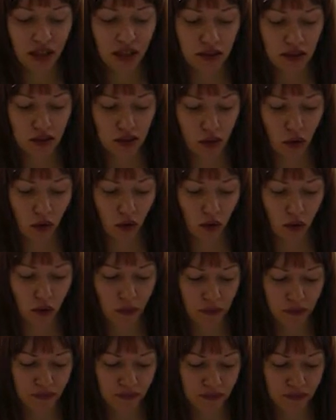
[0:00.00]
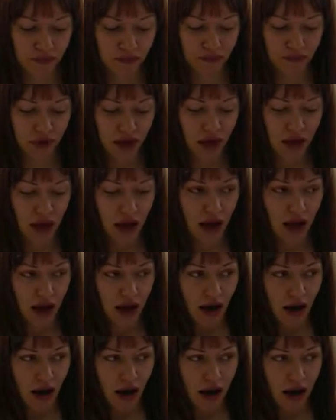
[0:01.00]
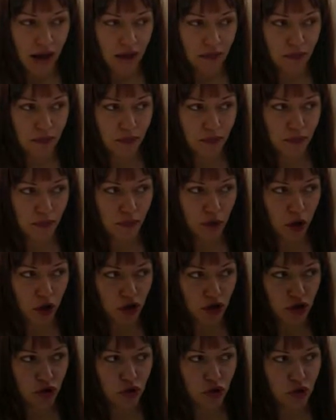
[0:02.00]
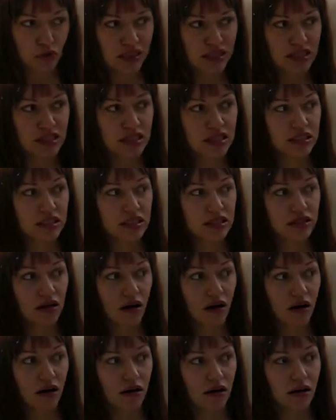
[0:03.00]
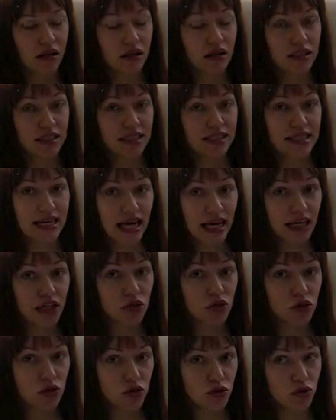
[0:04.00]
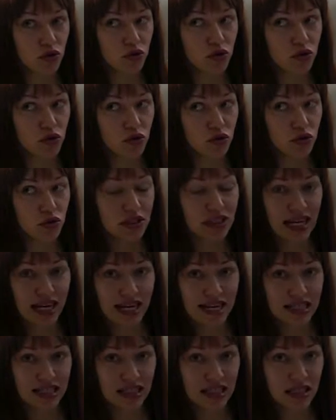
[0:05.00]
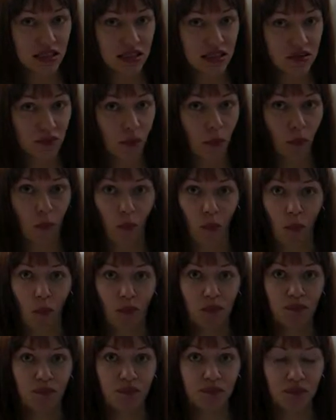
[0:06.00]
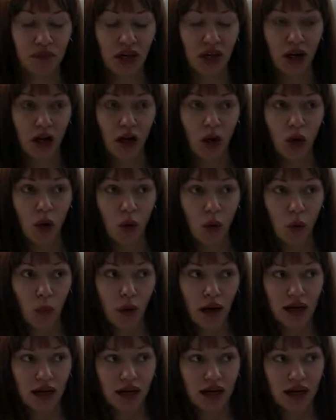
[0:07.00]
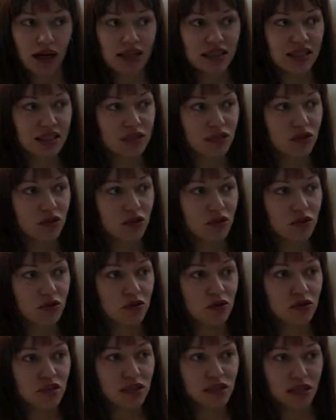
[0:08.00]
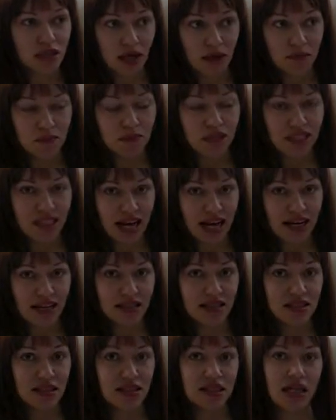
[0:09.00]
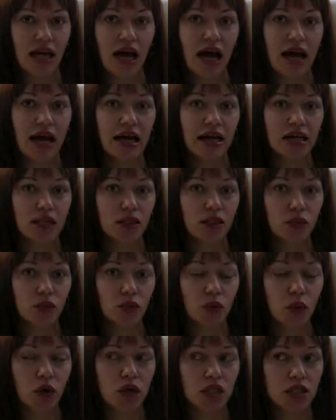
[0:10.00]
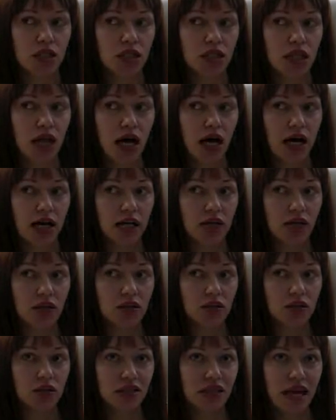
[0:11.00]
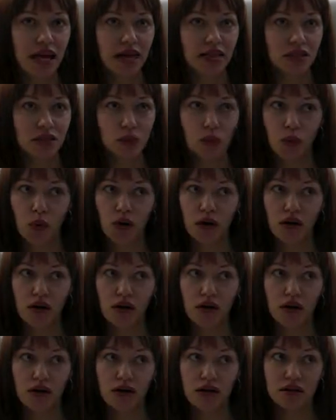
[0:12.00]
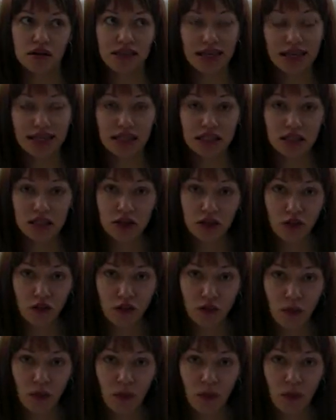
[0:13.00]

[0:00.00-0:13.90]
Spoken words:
So point two is, did I do tests? Well, I did do some tests and it was like 2 tests were negative,